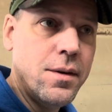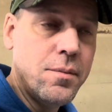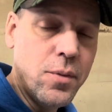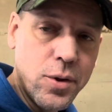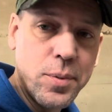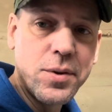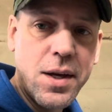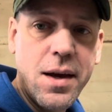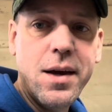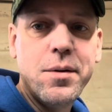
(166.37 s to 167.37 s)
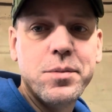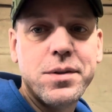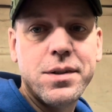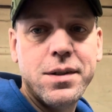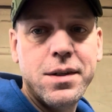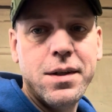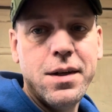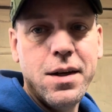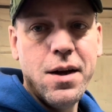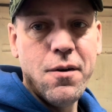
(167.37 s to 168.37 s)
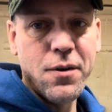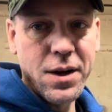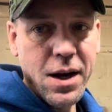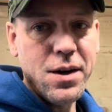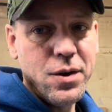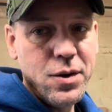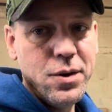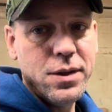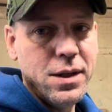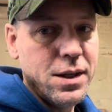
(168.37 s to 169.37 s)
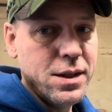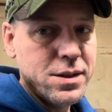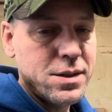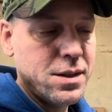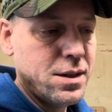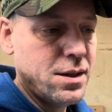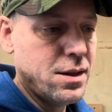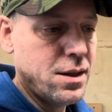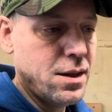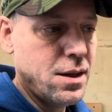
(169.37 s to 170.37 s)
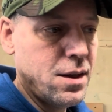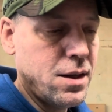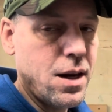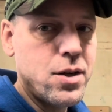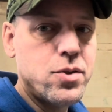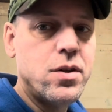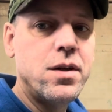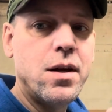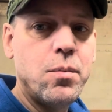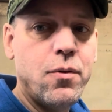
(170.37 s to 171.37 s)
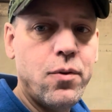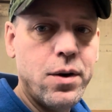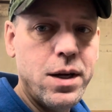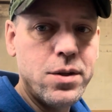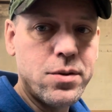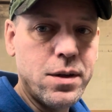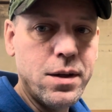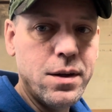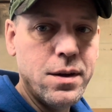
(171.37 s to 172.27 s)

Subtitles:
multiple times forgotten to do things that I should have done before heat treat,